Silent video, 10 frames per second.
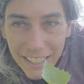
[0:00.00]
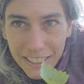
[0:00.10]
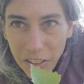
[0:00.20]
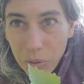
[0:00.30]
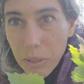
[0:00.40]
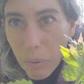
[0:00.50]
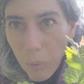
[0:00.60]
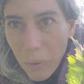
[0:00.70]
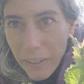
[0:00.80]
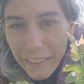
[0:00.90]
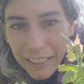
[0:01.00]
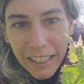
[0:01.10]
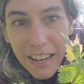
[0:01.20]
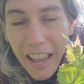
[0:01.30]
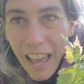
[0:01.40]
you know, some oil,
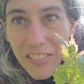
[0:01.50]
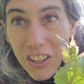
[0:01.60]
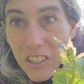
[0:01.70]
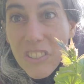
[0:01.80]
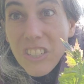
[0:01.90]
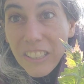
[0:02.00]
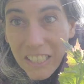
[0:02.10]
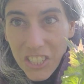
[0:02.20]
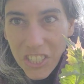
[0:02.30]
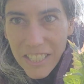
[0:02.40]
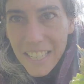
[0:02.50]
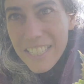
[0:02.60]
and they're delicious.